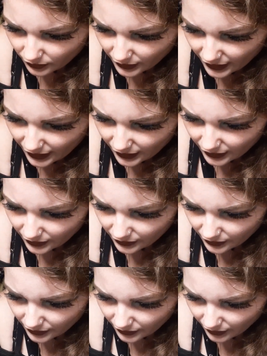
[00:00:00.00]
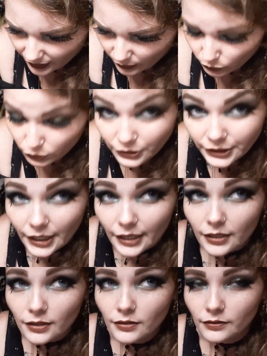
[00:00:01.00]
and I will
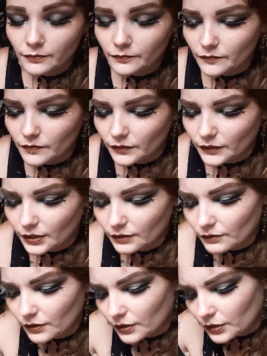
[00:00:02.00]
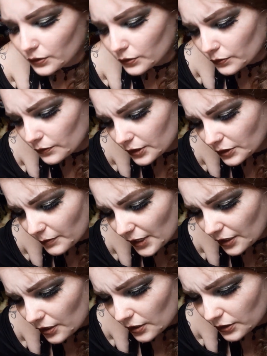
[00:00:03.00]
say, even though this may
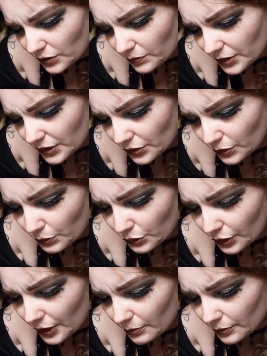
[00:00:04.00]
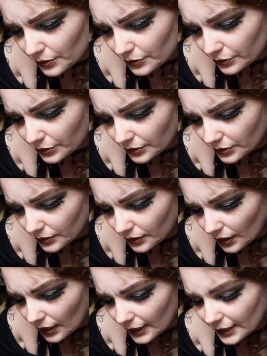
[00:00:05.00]
cost me subscribers,
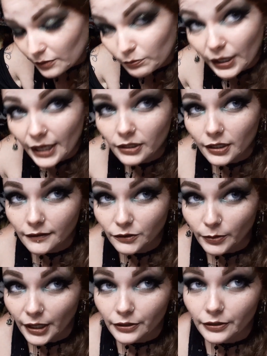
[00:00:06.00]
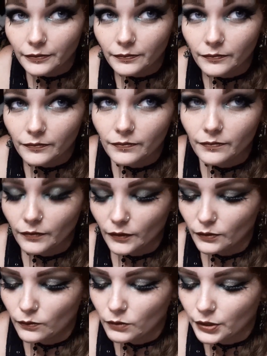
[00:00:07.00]
I am Black Lives Matter,
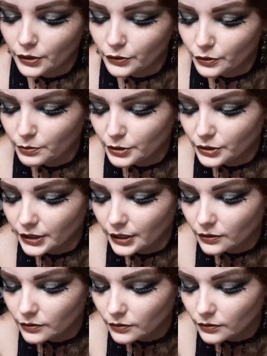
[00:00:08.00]
100%.